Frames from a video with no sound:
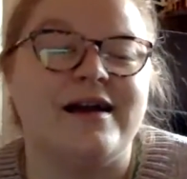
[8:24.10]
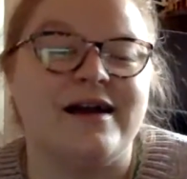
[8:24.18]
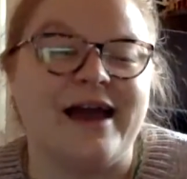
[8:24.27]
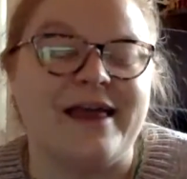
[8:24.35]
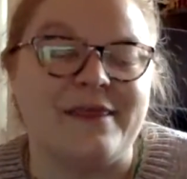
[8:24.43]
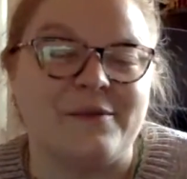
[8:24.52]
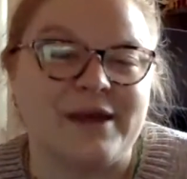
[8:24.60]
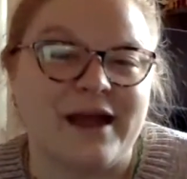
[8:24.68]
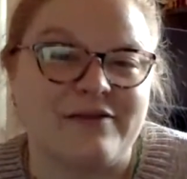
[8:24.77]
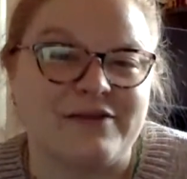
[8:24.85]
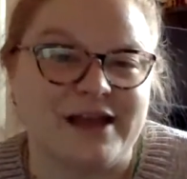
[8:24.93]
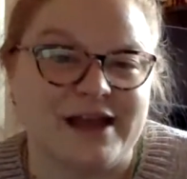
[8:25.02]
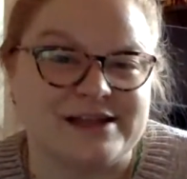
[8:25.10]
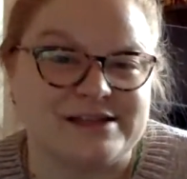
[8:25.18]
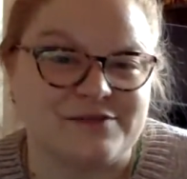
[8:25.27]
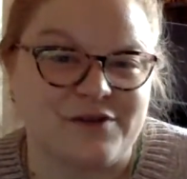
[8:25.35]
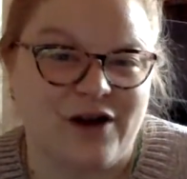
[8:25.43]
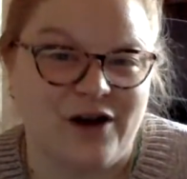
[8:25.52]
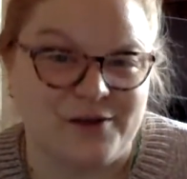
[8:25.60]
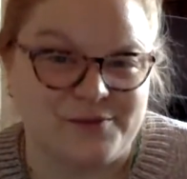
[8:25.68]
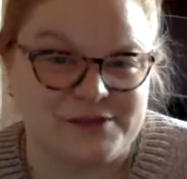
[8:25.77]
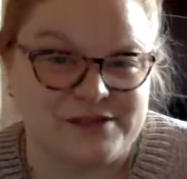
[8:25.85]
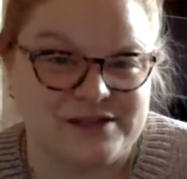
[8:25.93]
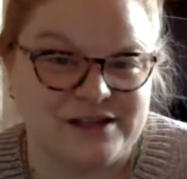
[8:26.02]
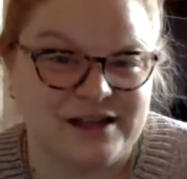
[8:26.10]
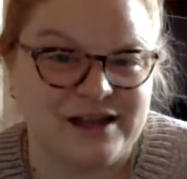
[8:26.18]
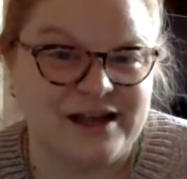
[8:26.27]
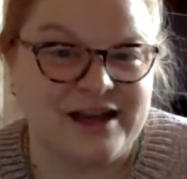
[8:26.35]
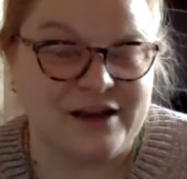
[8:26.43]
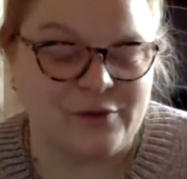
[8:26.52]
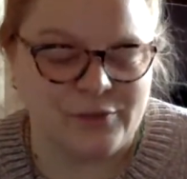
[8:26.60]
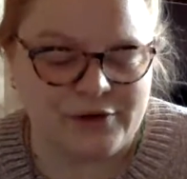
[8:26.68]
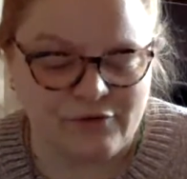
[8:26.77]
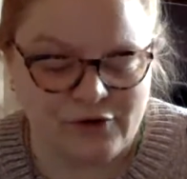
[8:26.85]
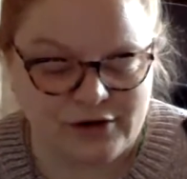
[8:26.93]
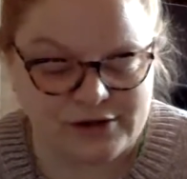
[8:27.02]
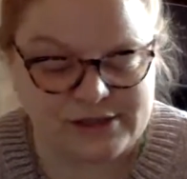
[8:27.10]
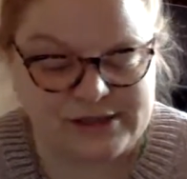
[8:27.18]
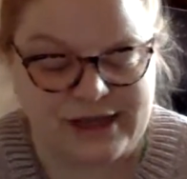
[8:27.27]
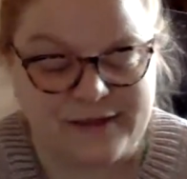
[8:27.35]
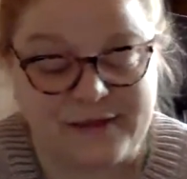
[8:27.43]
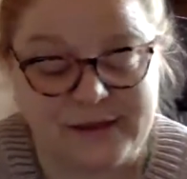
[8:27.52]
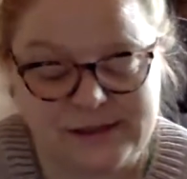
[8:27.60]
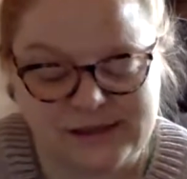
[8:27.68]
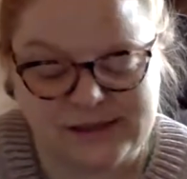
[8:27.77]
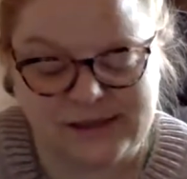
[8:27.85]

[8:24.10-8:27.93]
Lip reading: And then we have the Ace of Cups in reverse. And this is